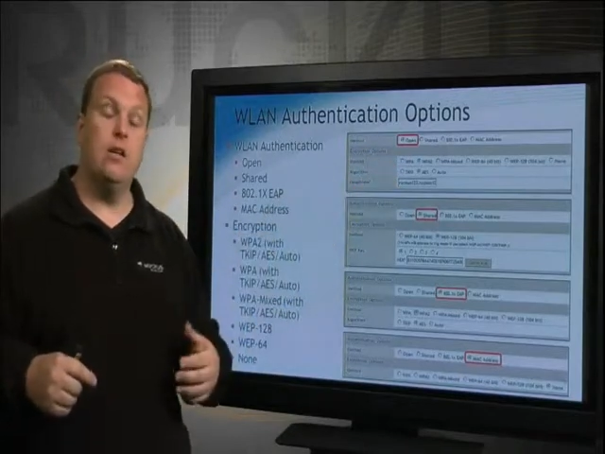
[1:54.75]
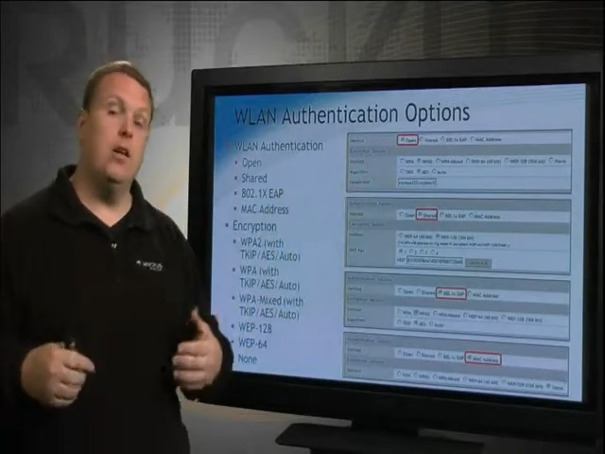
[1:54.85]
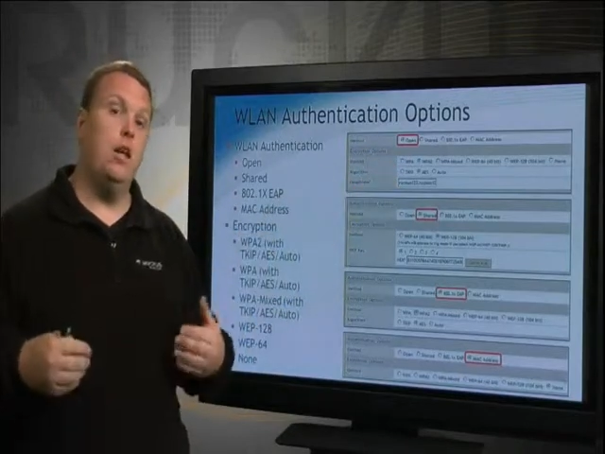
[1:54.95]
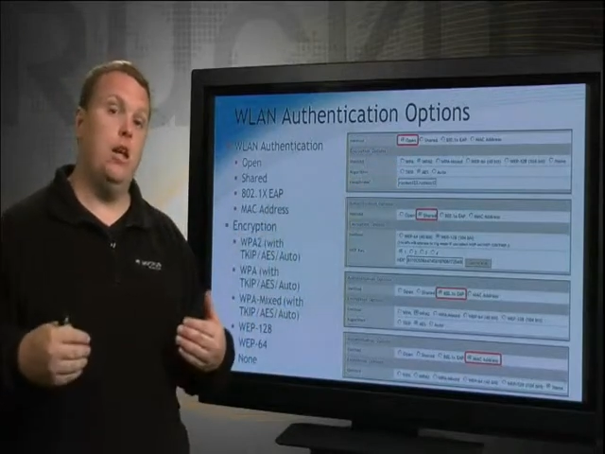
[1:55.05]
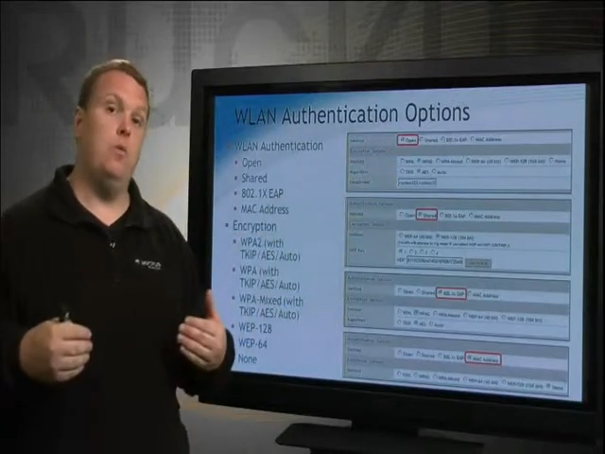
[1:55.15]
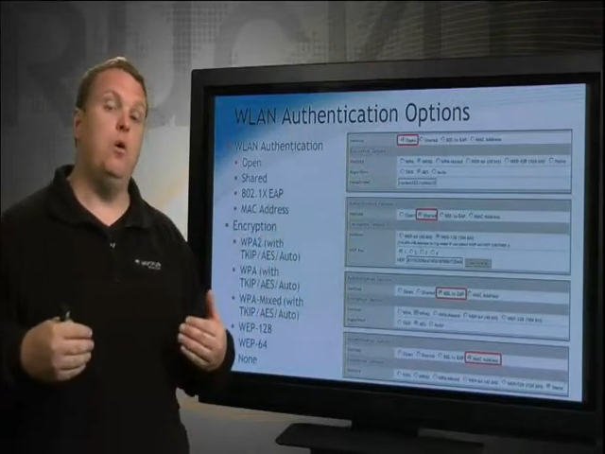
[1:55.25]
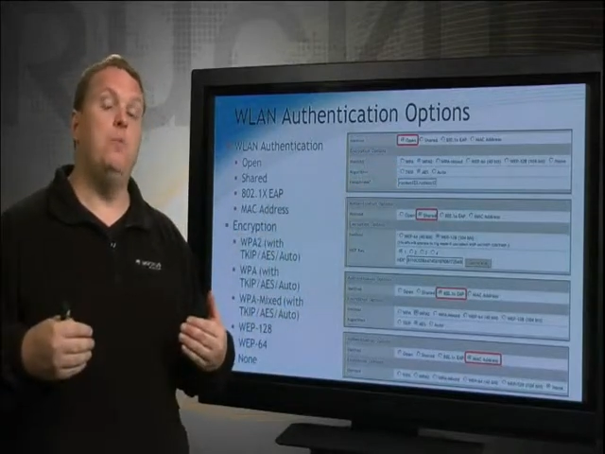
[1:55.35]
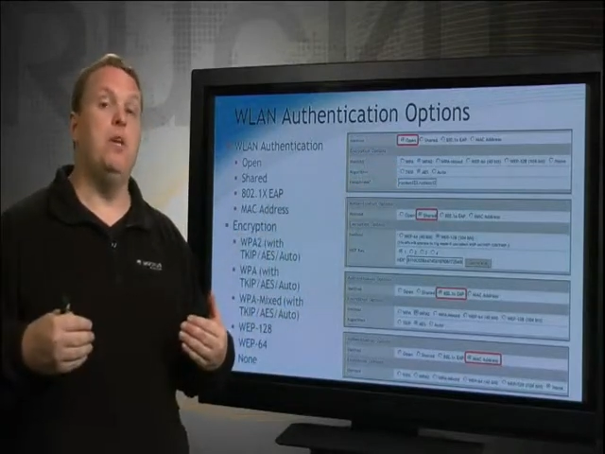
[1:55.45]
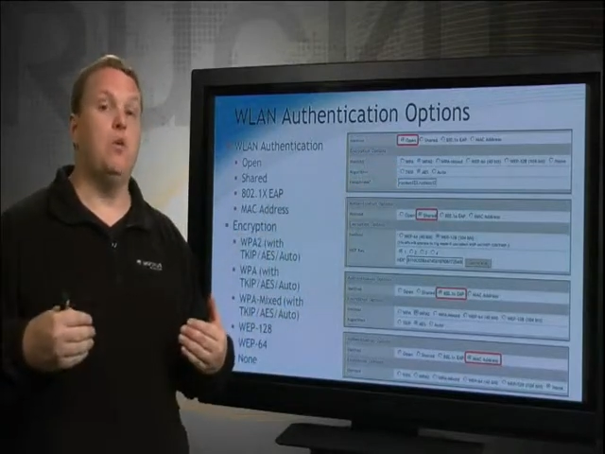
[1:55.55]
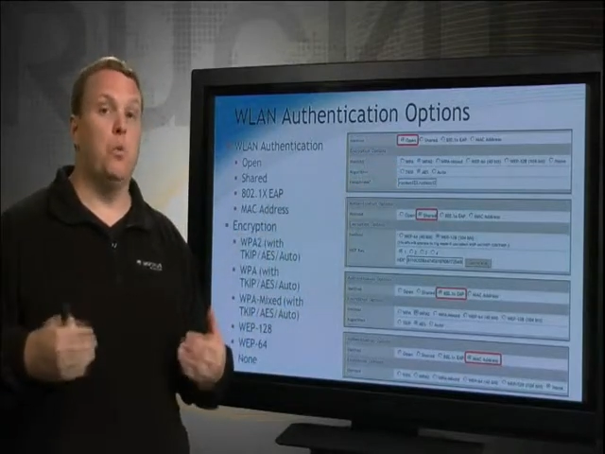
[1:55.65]
would be a
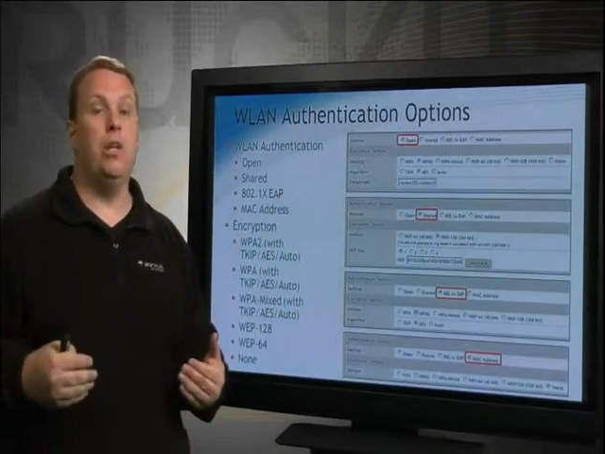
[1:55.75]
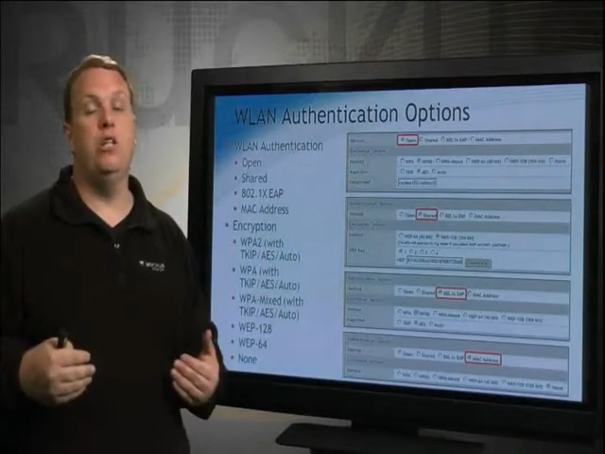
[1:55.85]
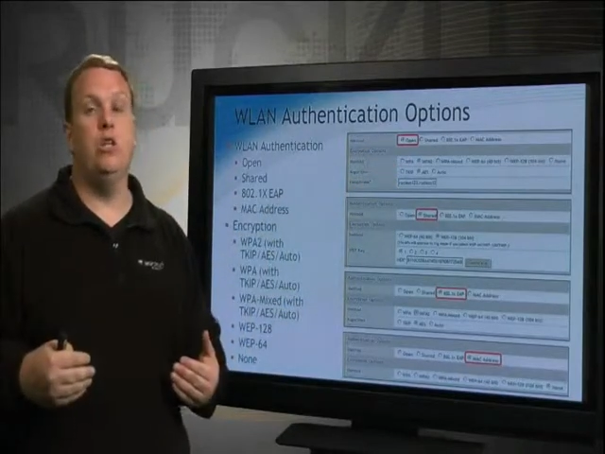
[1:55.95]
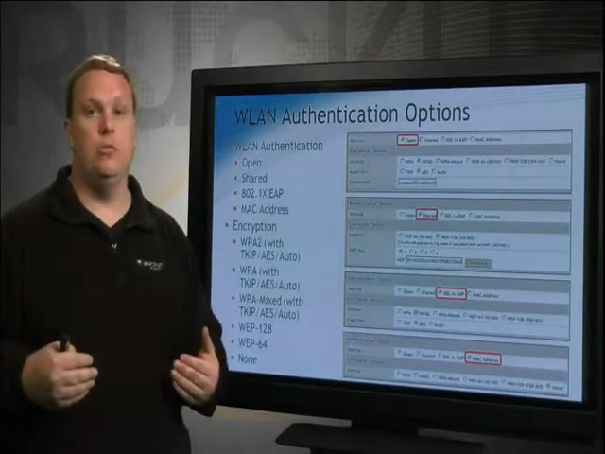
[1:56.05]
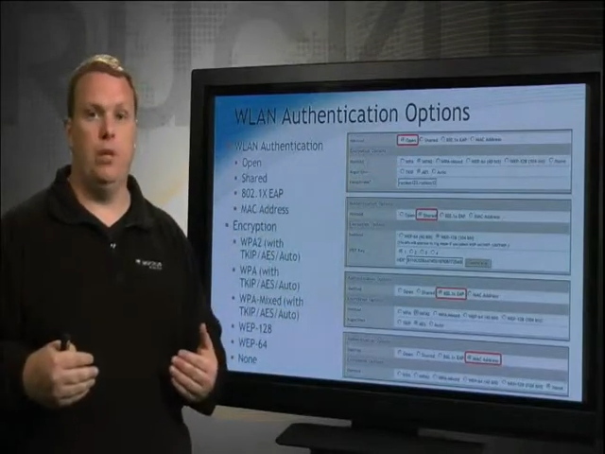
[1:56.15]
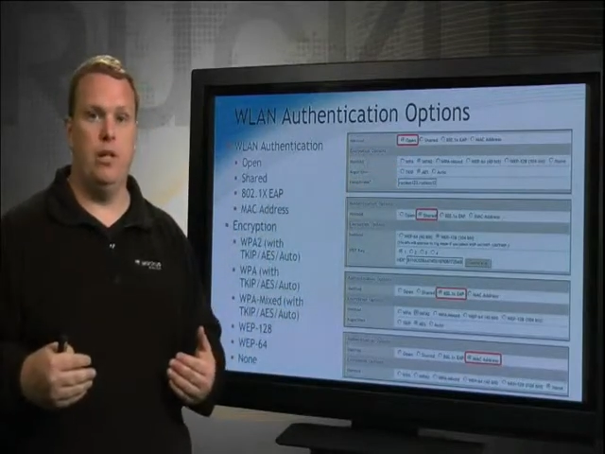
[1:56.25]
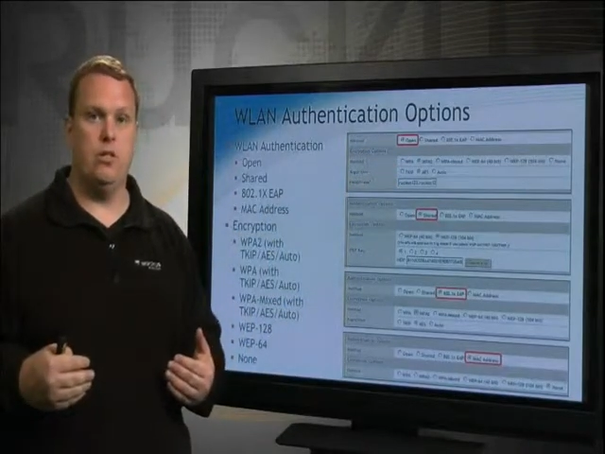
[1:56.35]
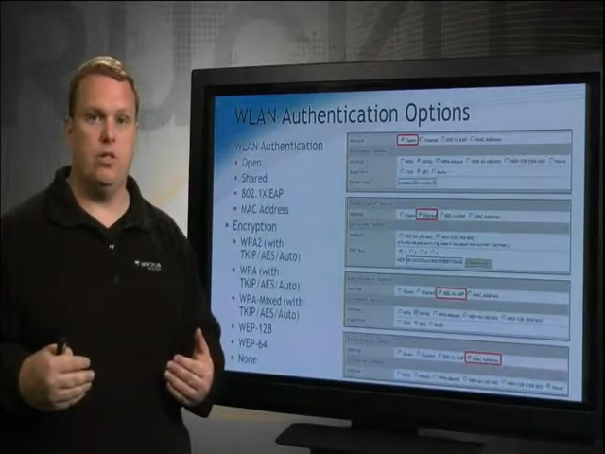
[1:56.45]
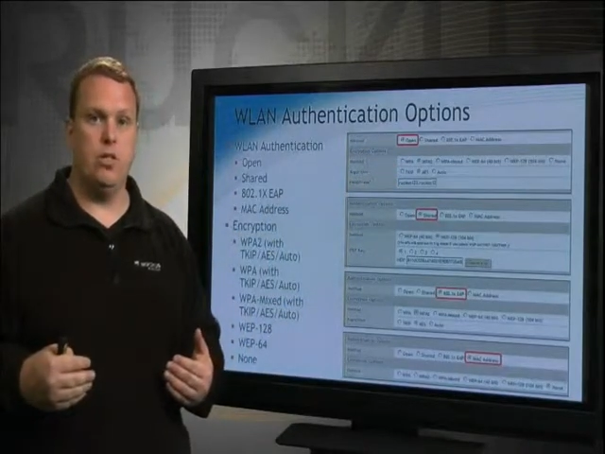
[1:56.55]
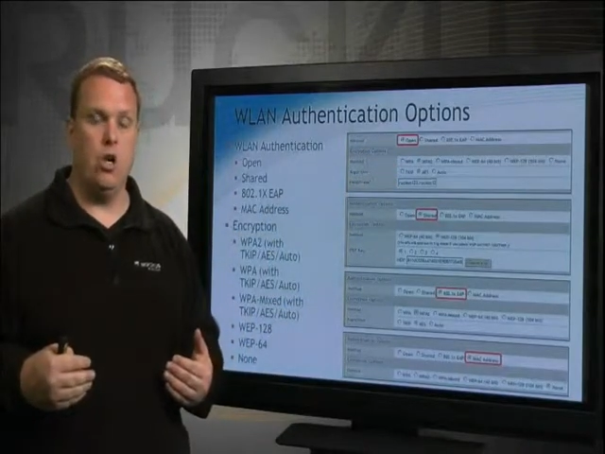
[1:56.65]
really good place to
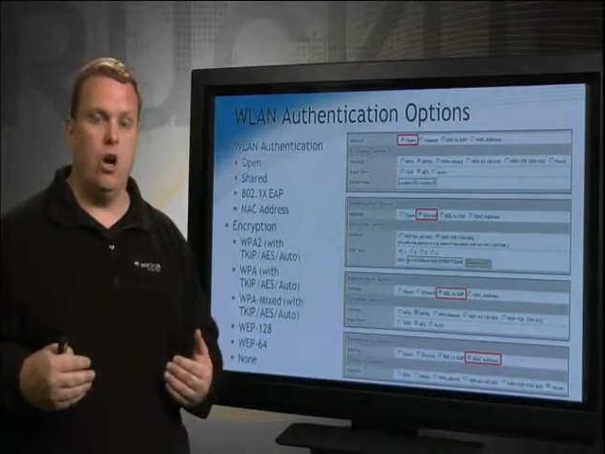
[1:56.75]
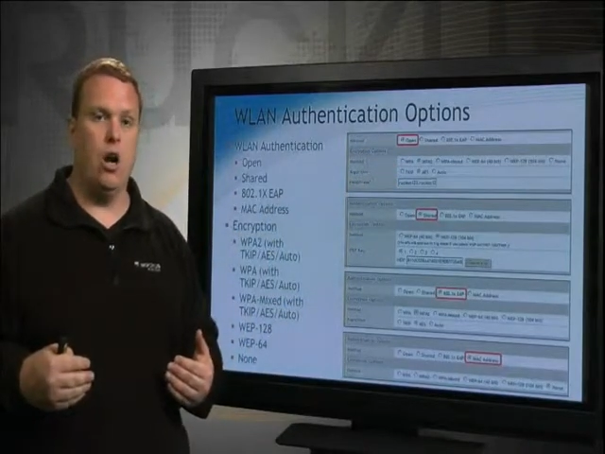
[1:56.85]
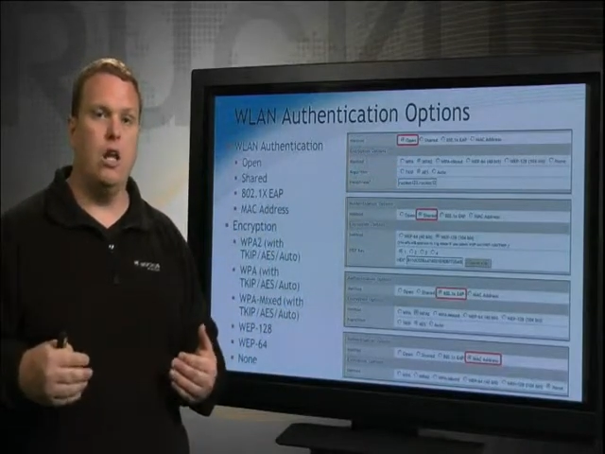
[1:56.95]
start.